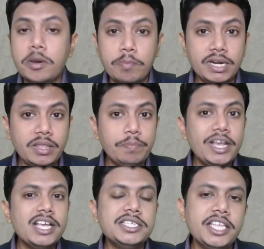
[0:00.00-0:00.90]
But the
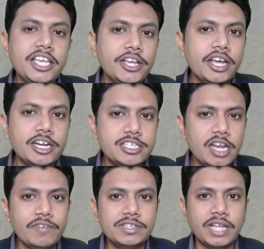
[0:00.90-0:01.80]
biggest thing here
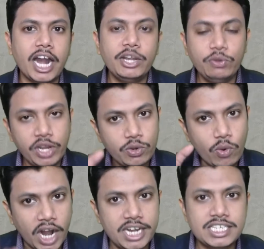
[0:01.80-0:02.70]
itself is that you need
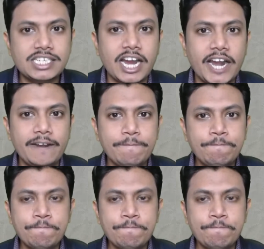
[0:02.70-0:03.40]
to understand